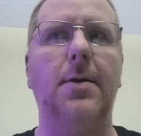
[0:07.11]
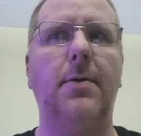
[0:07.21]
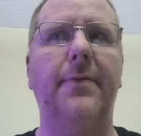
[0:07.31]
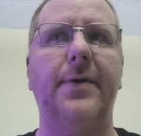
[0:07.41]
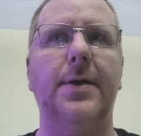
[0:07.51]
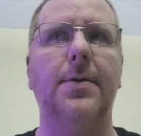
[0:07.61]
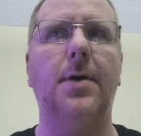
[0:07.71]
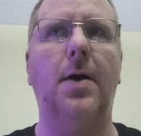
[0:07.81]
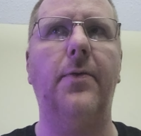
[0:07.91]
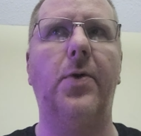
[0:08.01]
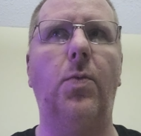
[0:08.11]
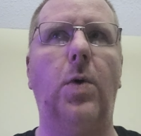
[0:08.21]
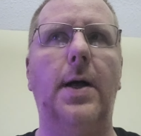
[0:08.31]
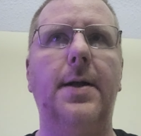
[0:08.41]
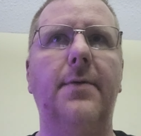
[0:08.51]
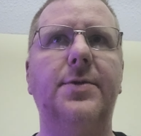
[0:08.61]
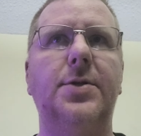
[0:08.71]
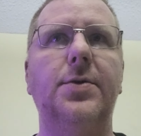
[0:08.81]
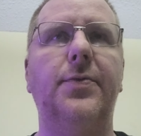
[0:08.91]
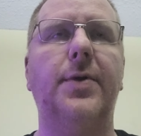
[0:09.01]
a review over one of
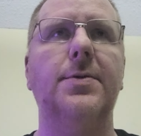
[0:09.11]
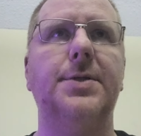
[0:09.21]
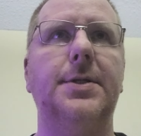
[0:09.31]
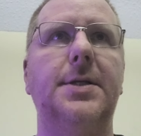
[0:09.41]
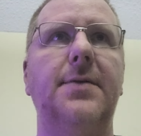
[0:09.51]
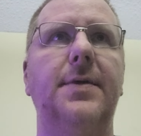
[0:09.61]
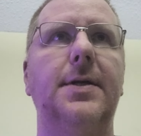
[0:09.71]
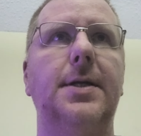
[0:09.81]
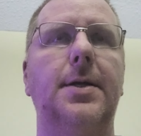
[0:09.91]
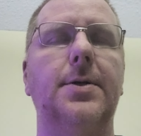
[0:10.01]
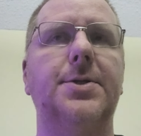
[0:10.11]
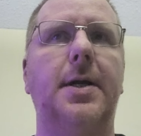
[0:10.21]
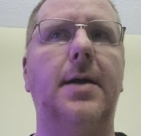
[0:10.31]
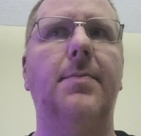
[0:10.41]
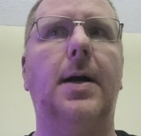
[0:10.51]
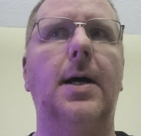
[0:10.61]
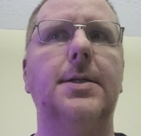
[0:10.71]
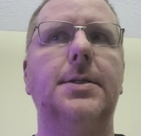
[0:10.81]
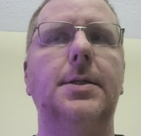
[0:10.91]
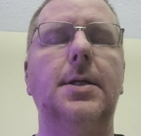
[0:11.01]
two frozen TV dinners that I bought.